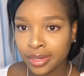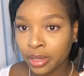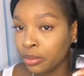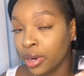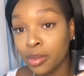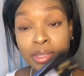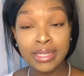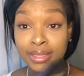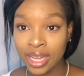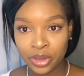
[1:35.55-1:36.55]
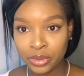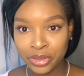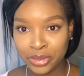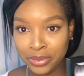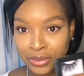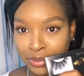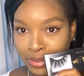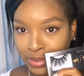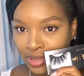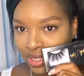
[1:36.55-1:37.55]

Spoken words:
I'm probably not going to use.